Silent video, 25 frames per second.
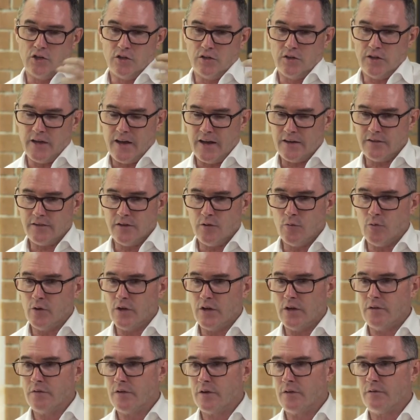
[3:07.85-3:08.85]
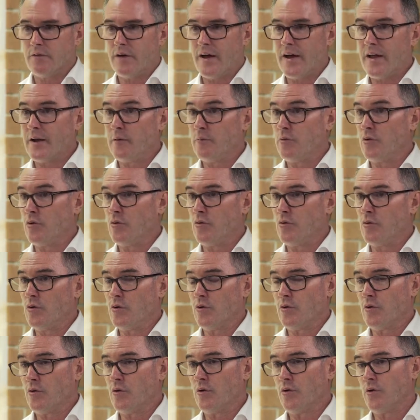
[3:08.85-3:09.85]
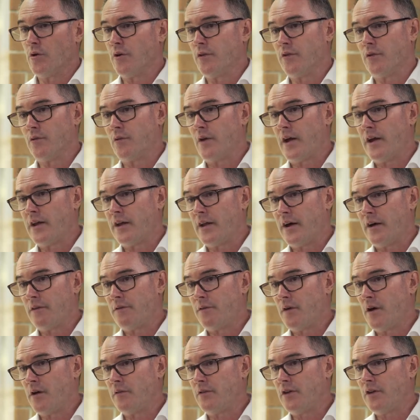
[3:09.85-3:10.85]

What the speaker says: they actually weren't even available or on the radar 5